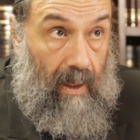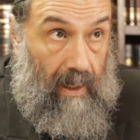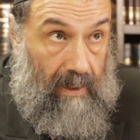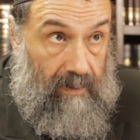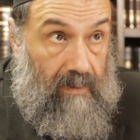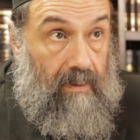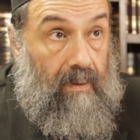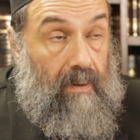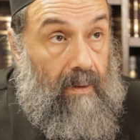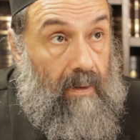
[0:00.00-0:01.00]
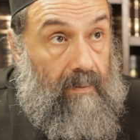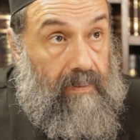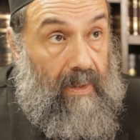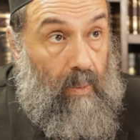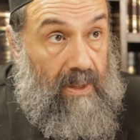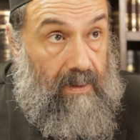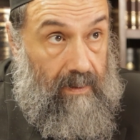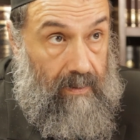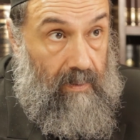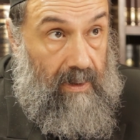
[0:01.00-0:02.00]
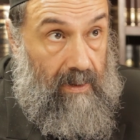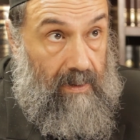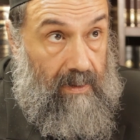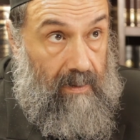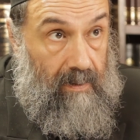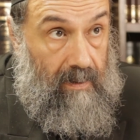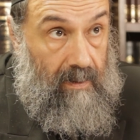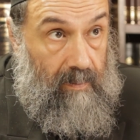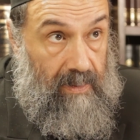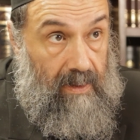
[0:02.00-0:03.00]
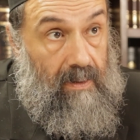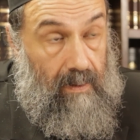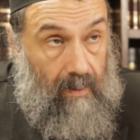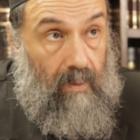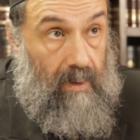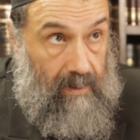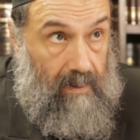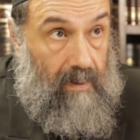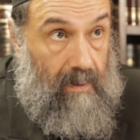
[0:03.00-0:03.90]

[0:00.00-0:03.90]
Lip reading: and requested 2 years in prison, the court